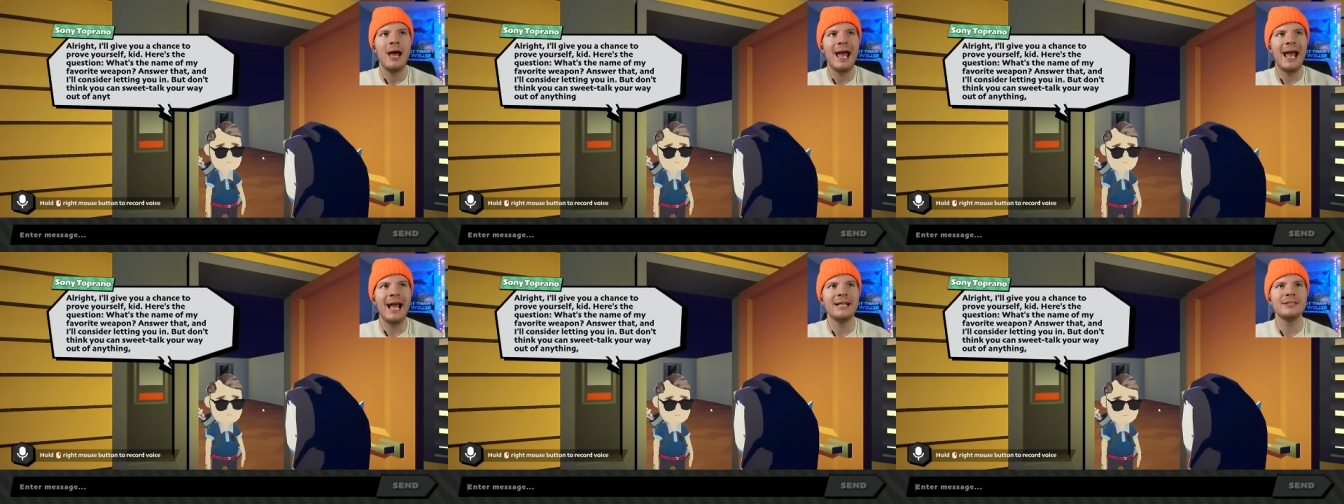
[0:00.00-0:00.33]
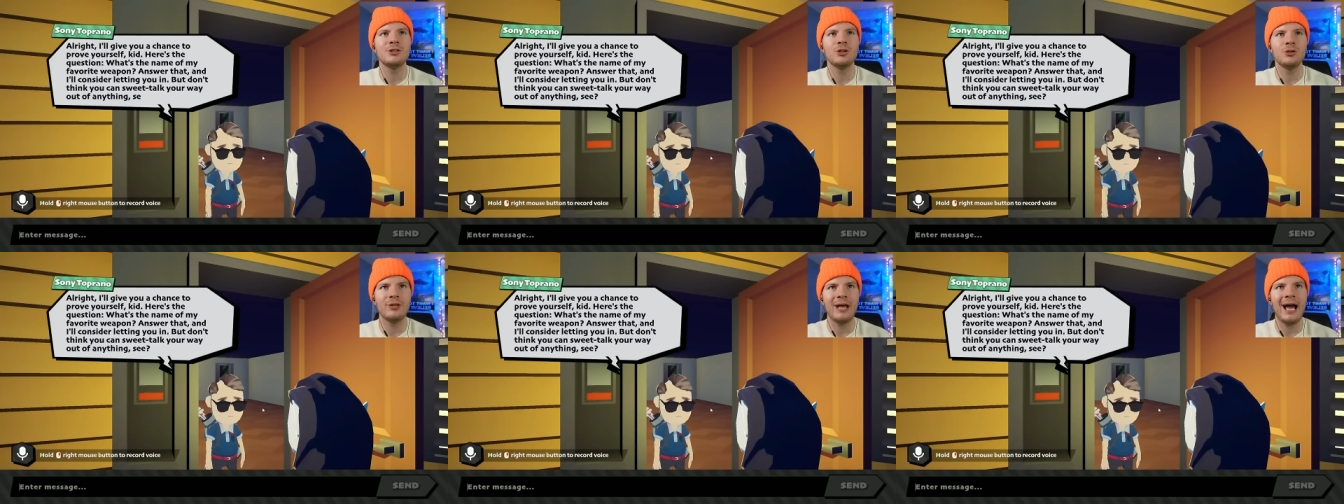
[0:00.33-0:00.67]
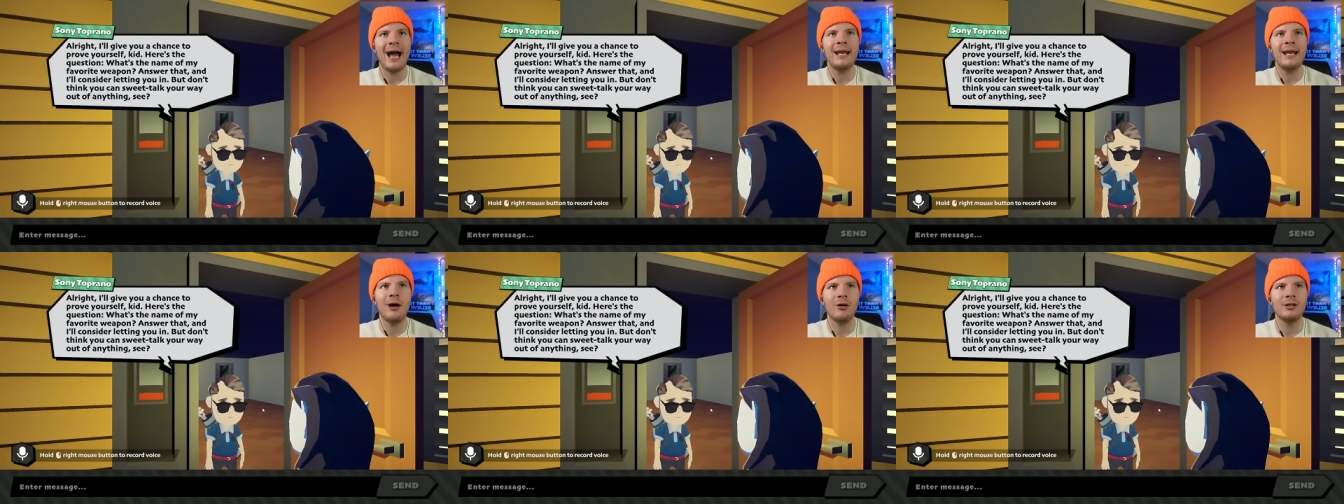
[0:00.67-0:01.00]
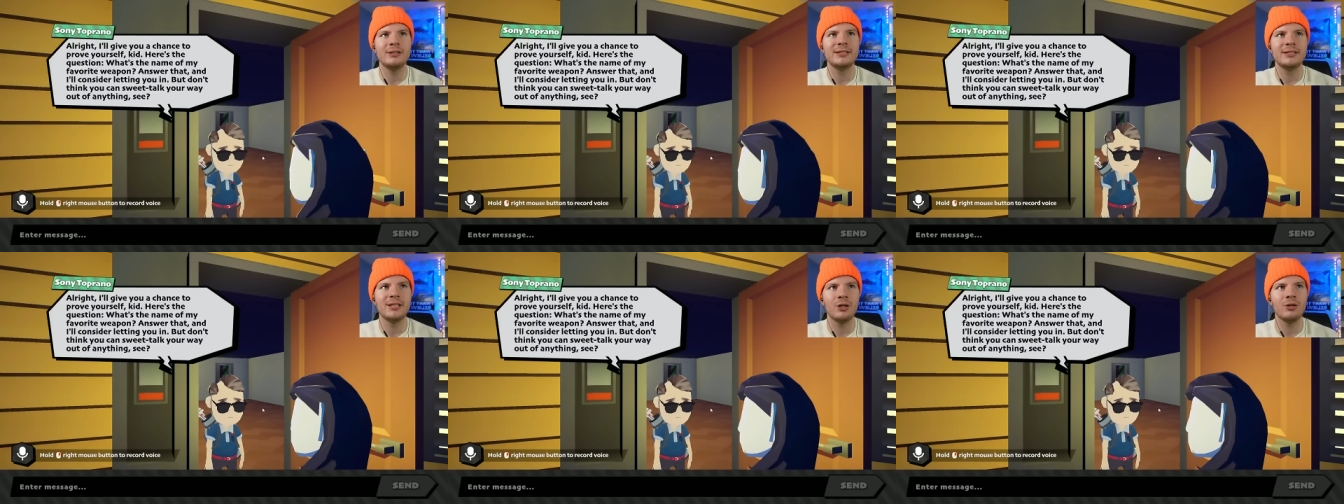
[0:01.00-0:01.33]
Answer that, and I'll
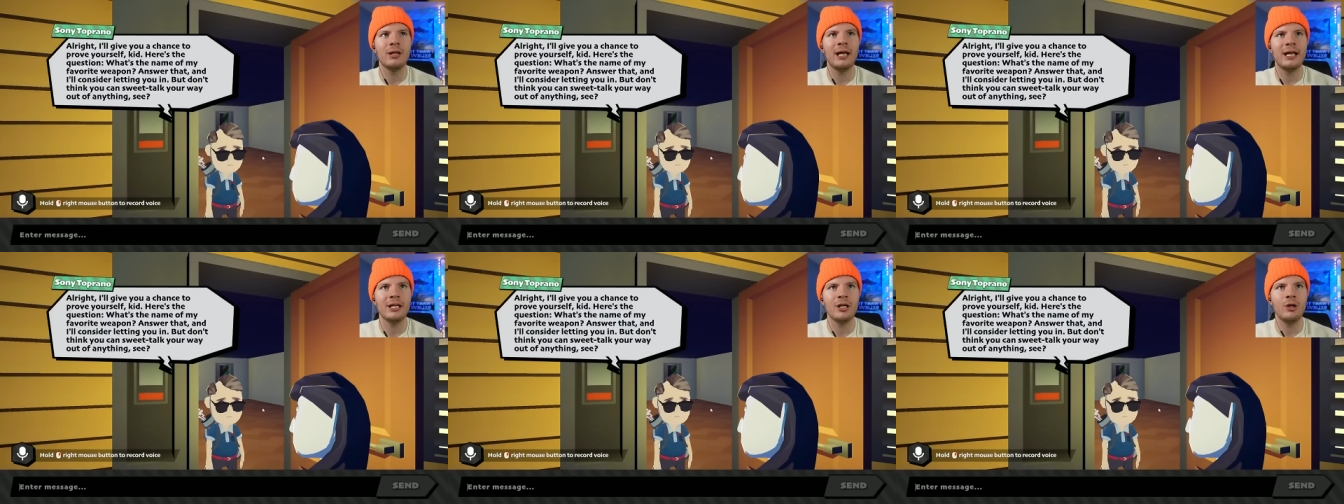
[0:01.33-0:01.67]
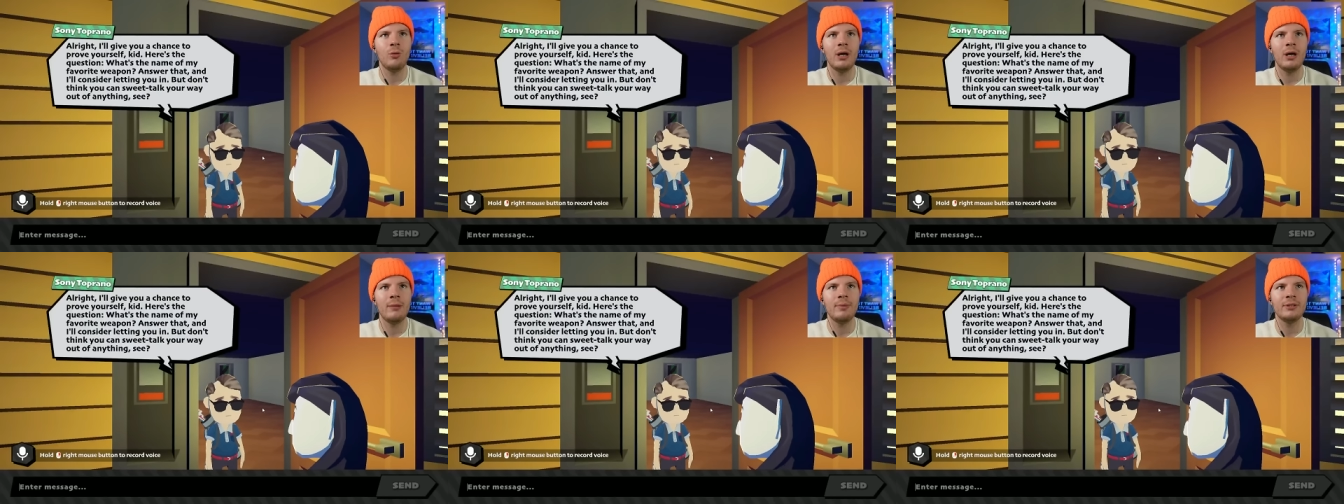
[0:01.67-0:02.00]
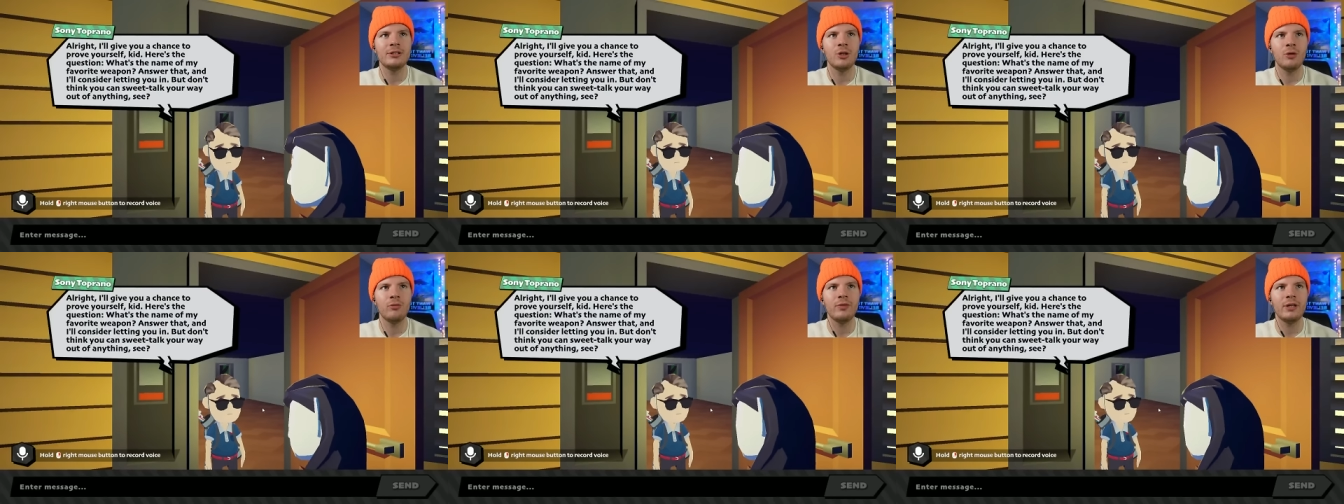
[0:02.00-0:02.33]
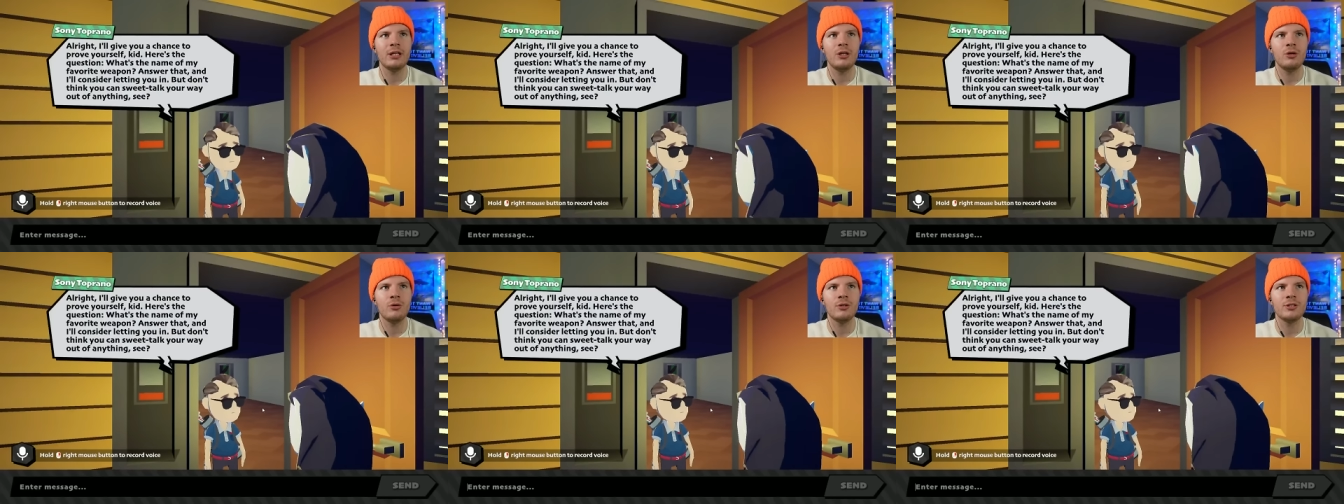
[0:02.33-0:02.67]
consider letting you in, but don't
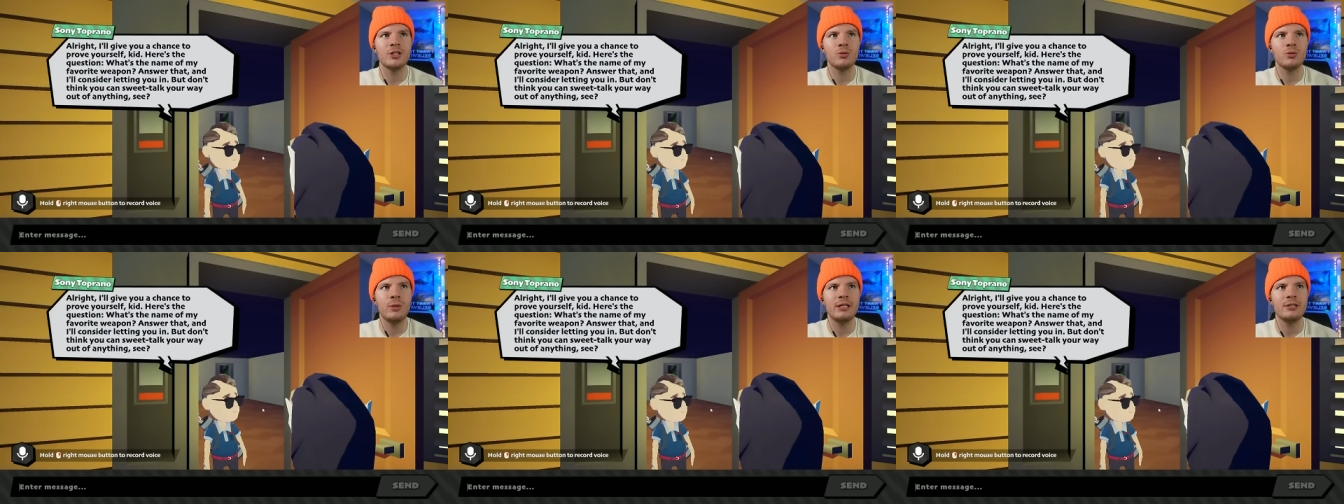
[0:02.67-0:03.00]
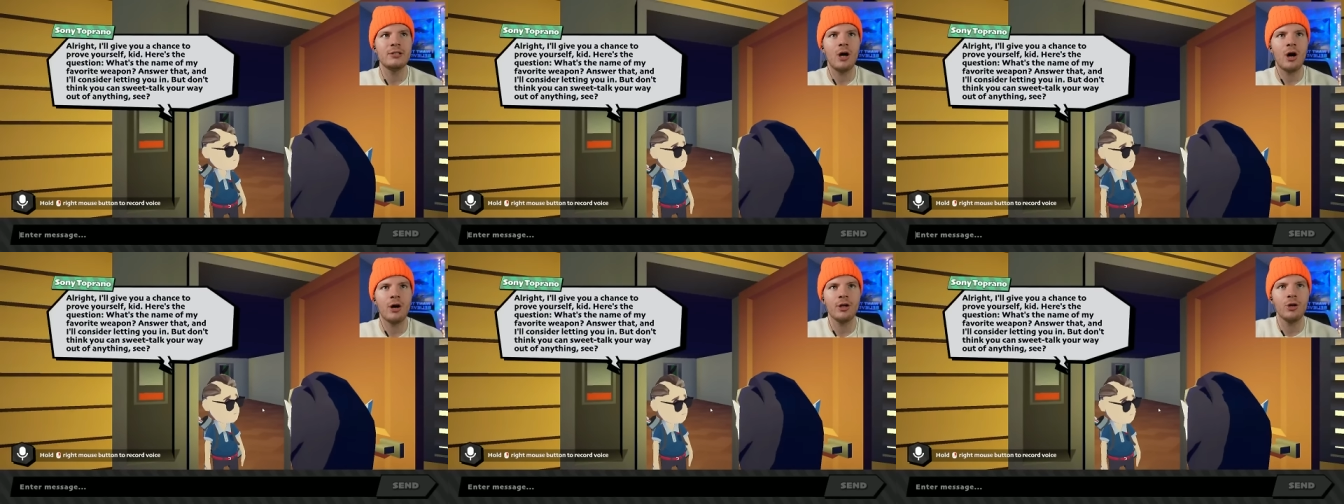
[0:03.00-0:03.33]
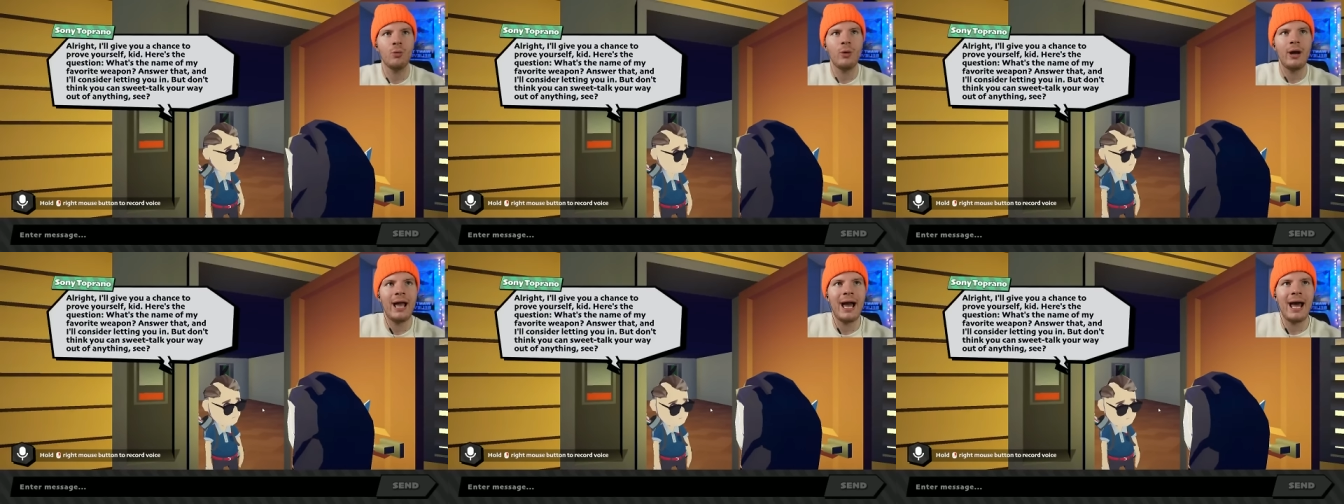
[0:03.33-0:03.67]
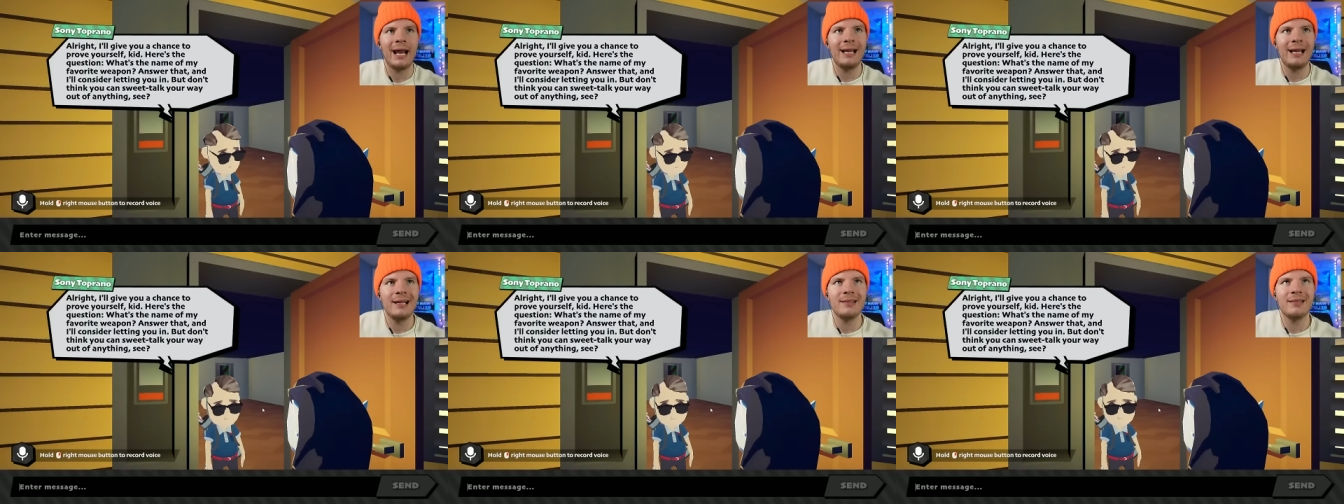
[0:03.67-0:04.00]
think you can sweet talk your way out
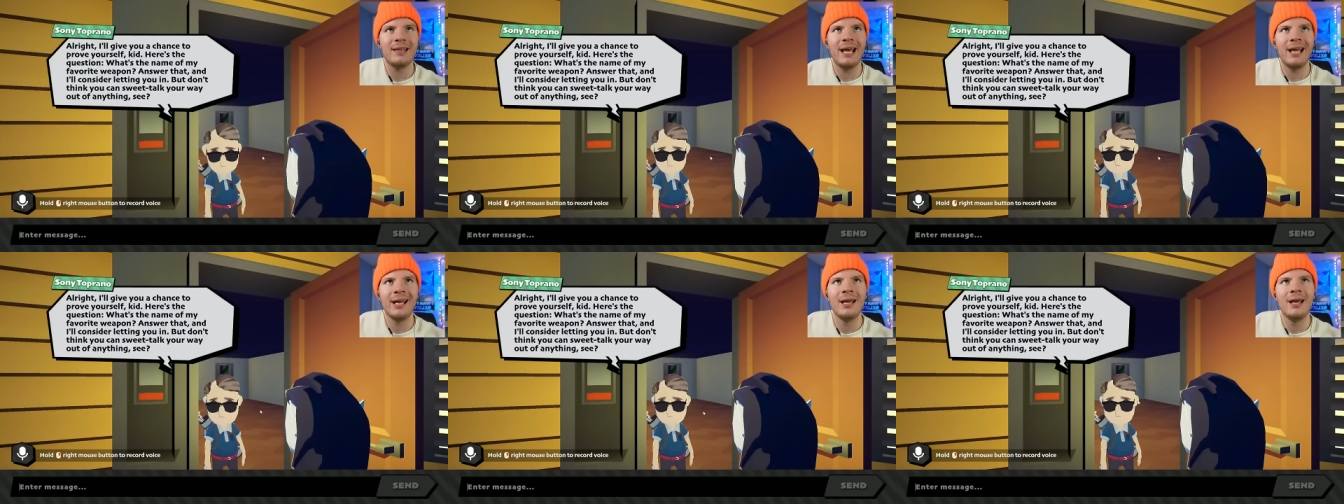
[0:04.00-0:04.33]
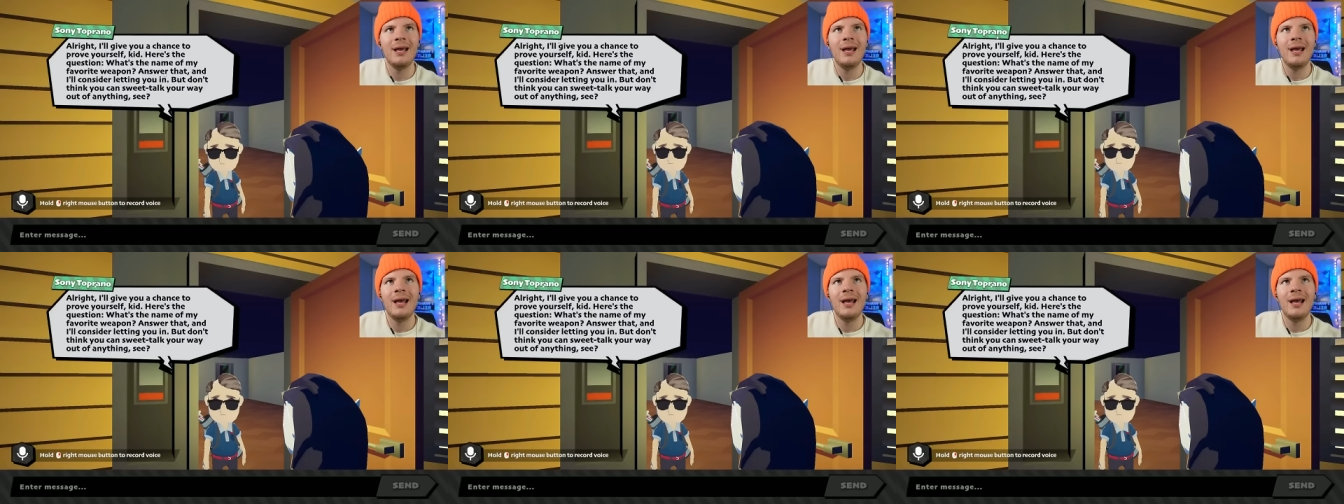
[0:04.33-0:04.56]
of anything.